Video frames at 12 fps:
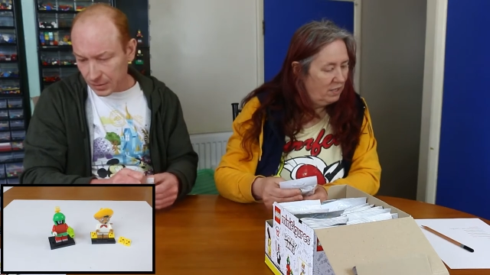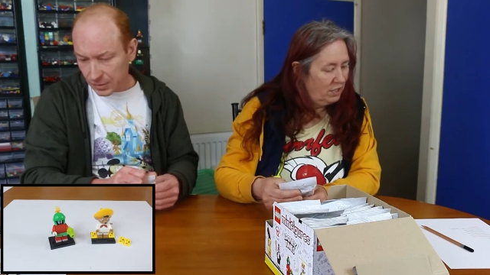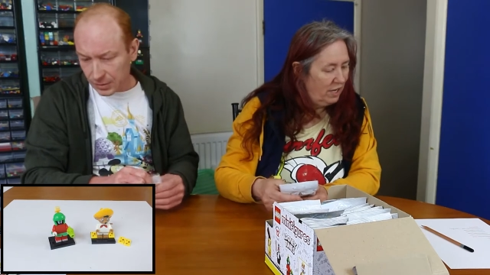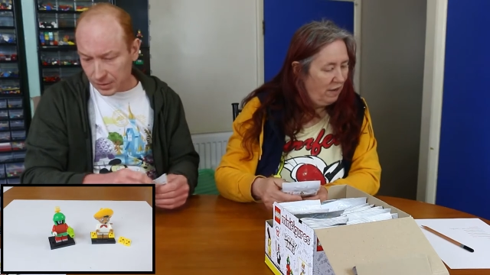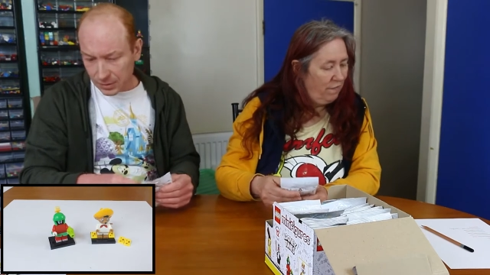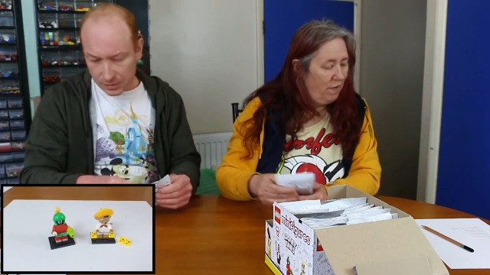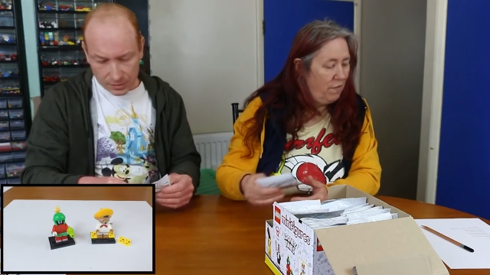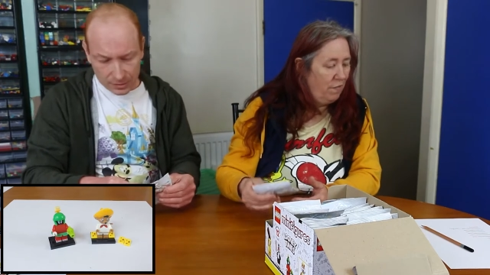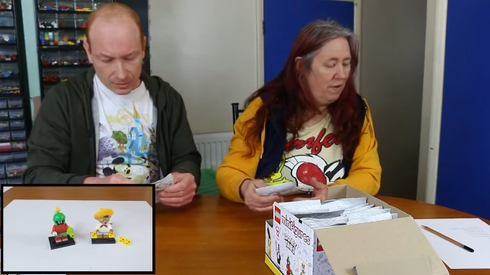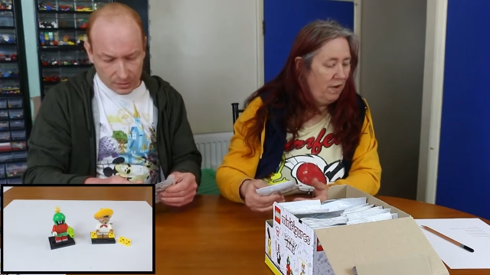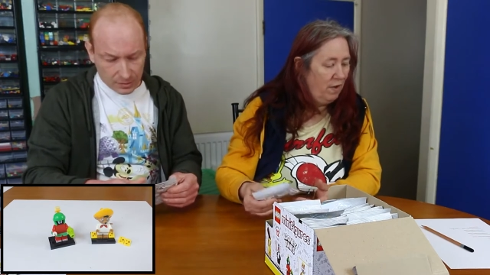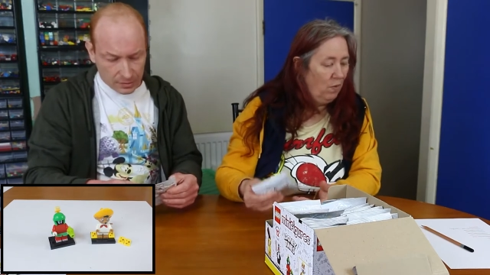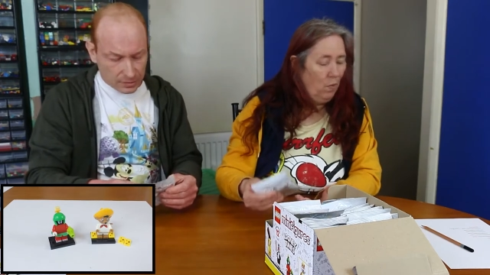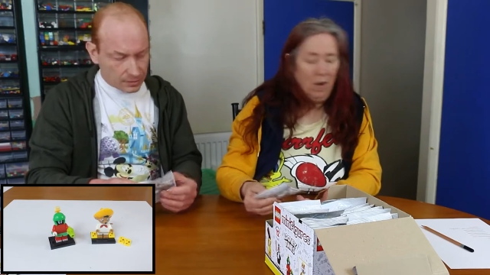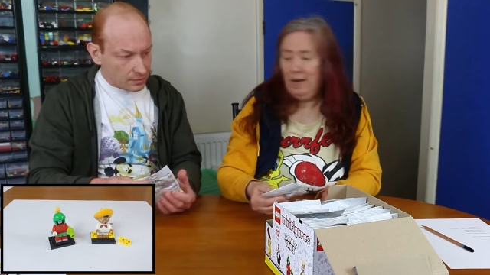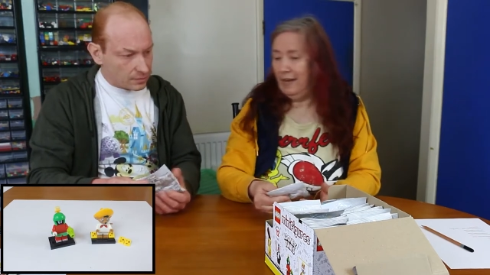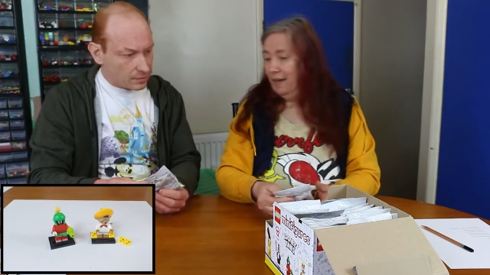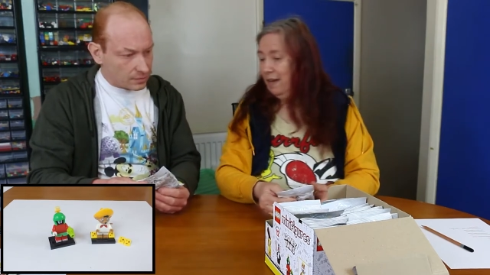Speaker 1: I should have red runner or
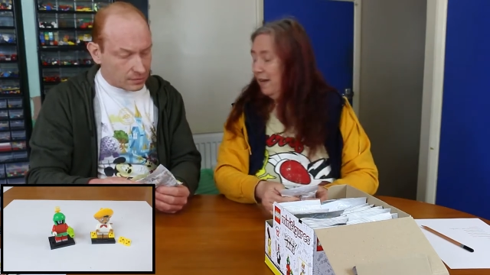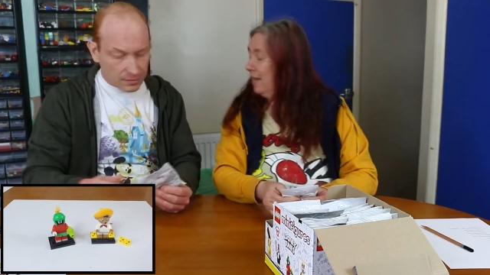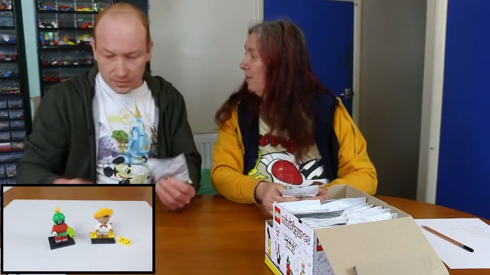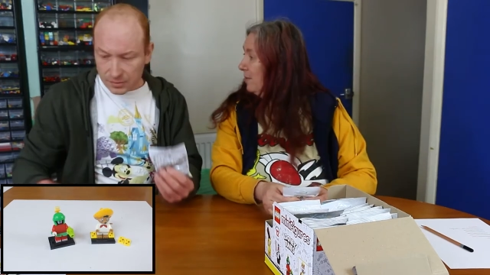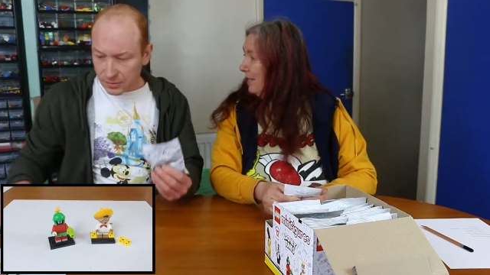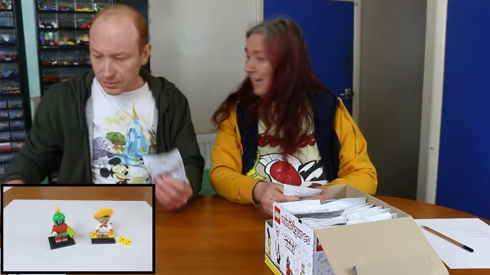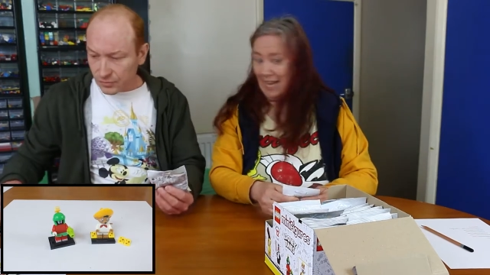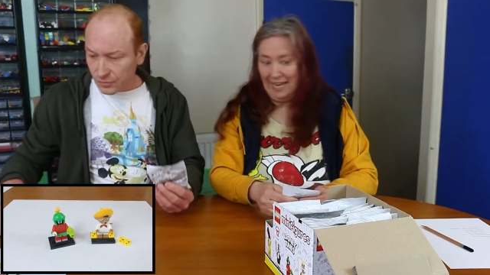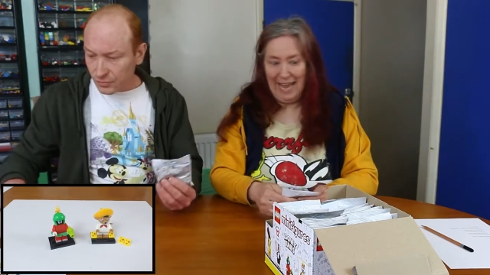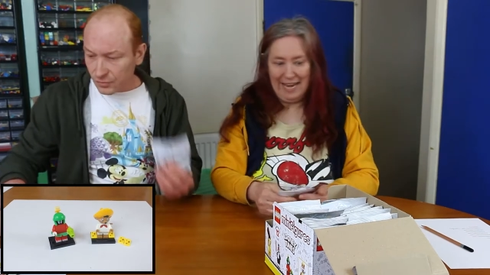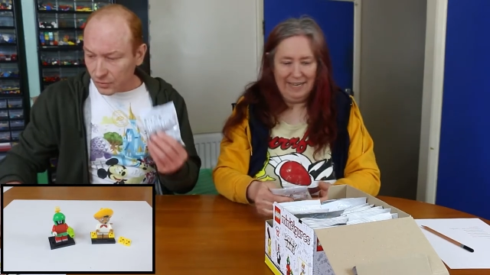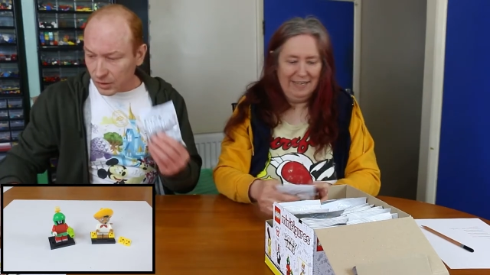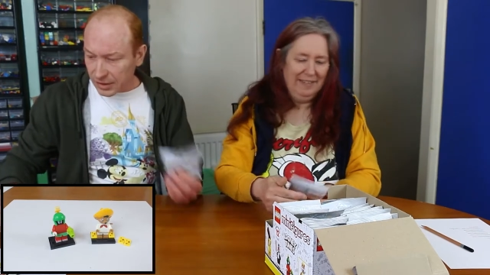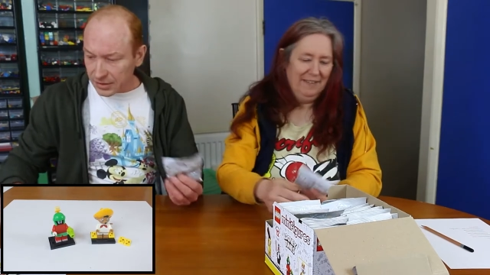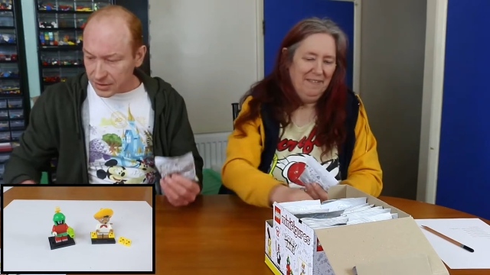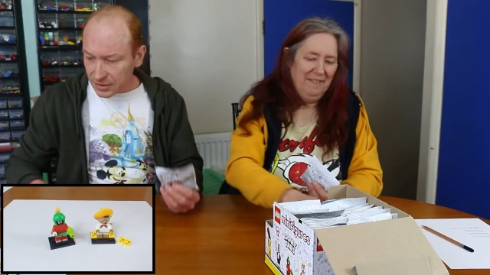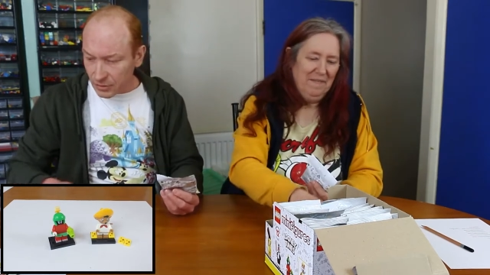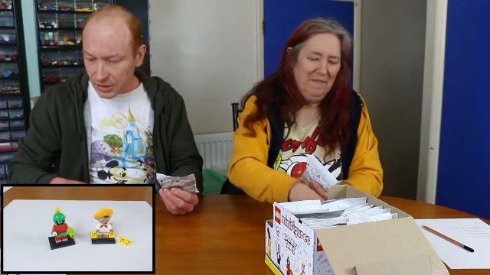white leaf I do again. Right.
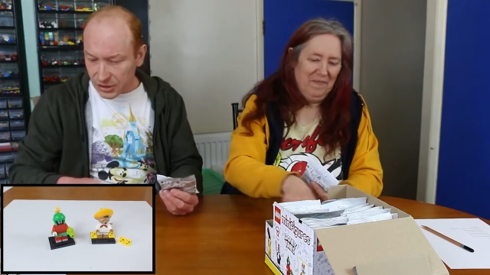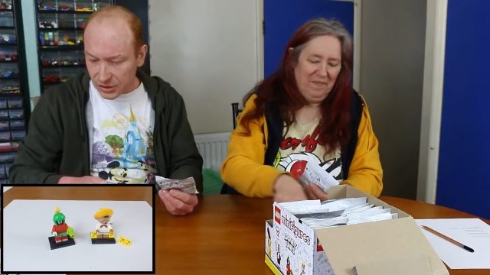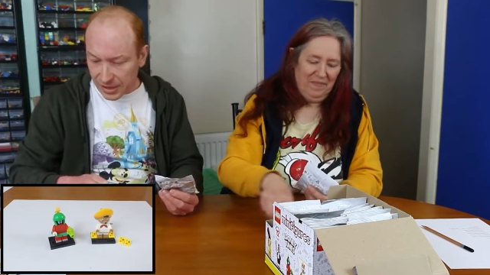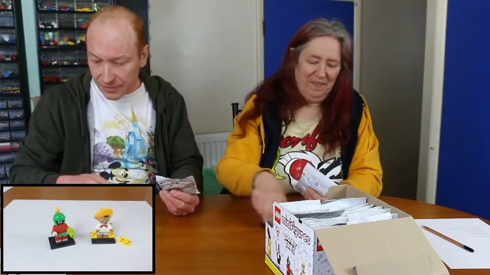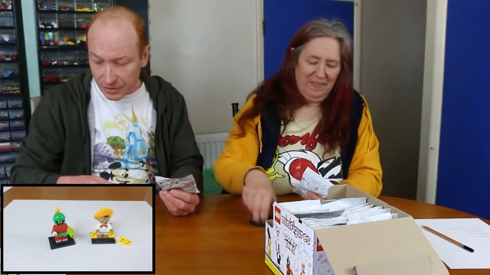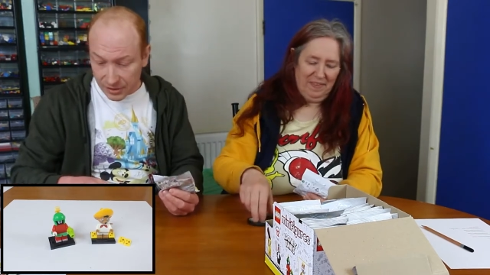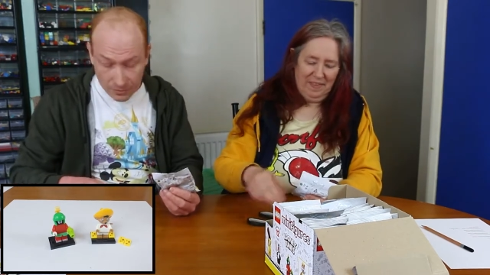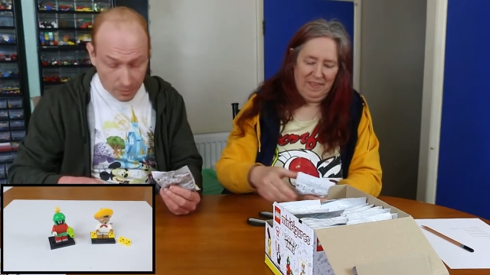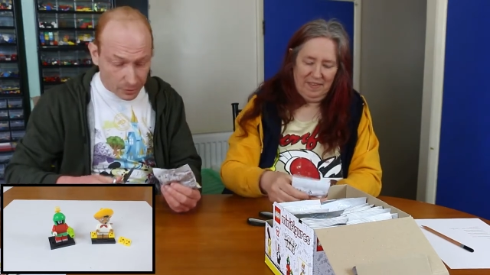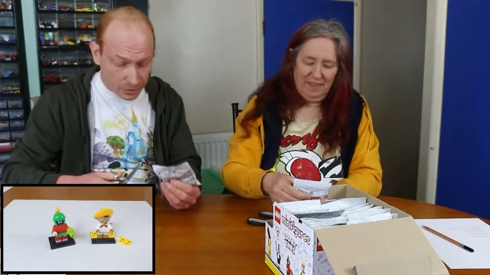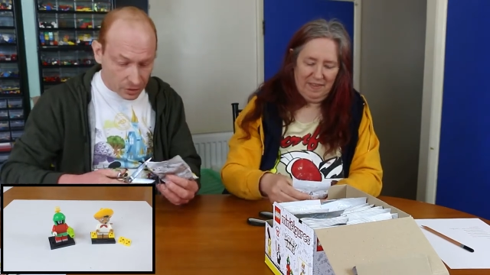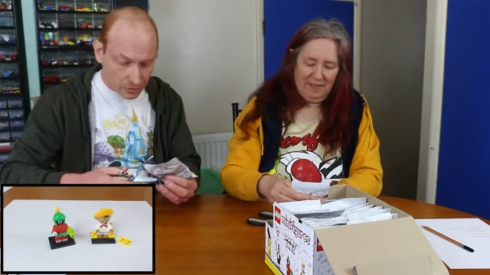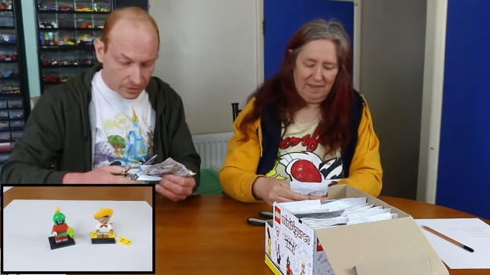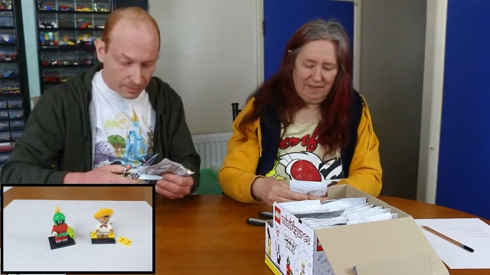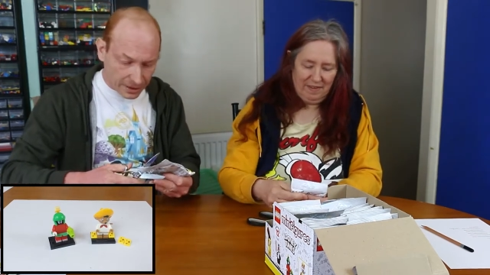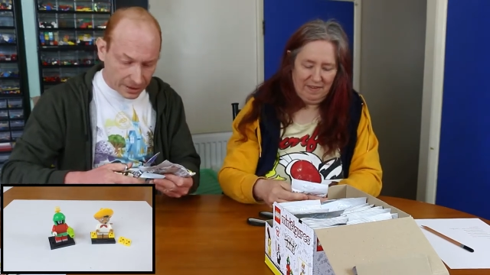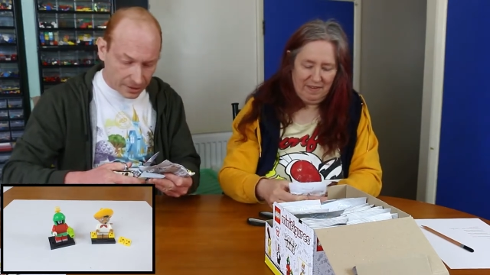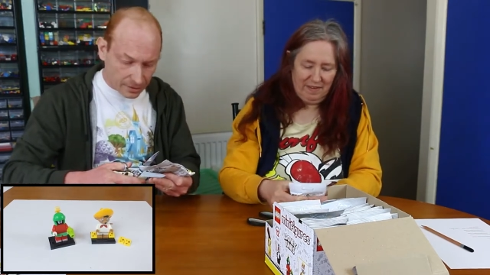
Speaker 2: So I should have another petunia
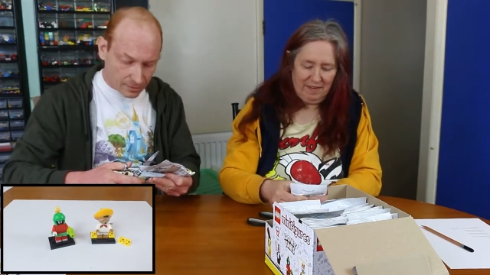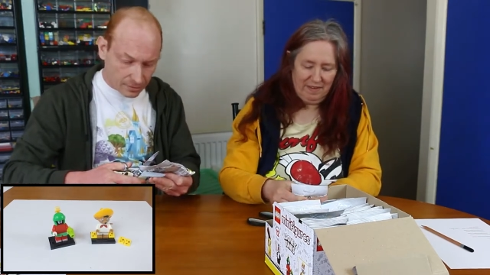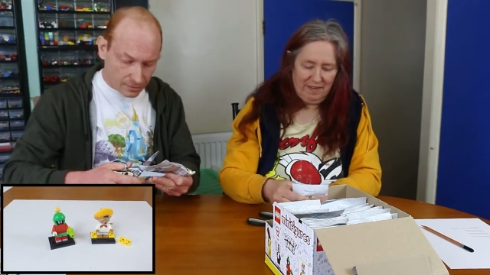pig.